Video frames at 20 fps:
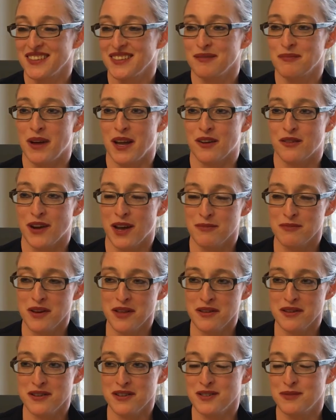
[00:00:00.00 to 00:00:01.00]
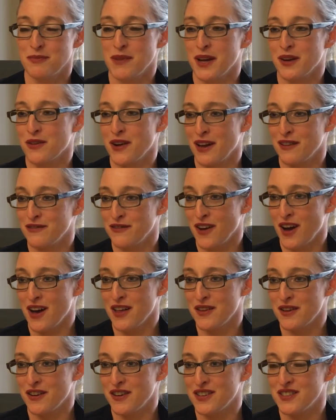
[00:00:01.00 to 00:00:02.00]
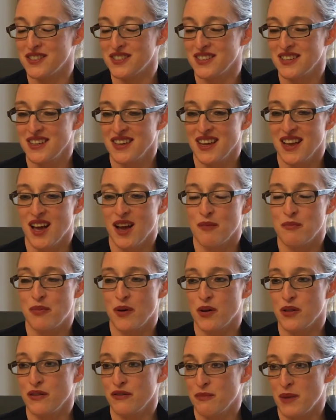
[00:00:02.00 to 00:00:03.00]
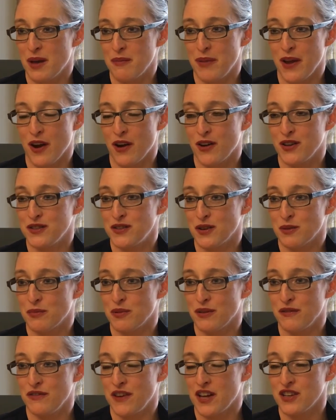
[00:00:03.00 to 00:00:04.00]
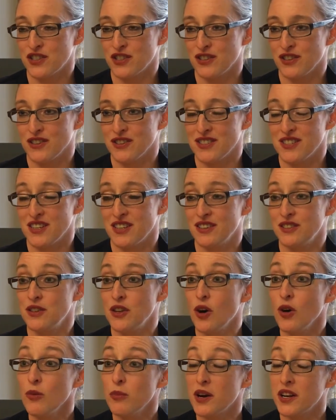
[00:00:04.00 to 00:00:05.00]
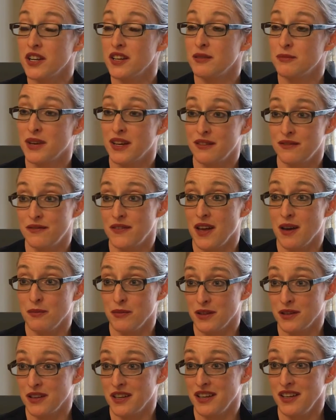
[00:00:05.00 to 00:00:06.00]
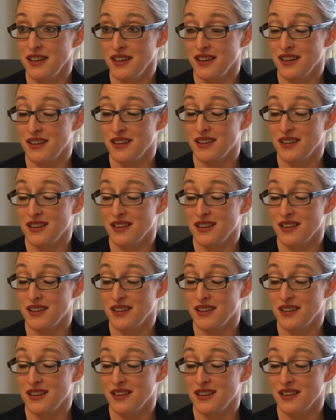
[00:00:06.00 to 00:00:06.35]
My grandmothers, my grandfathers, both of my parents are professionals. Nobody in my family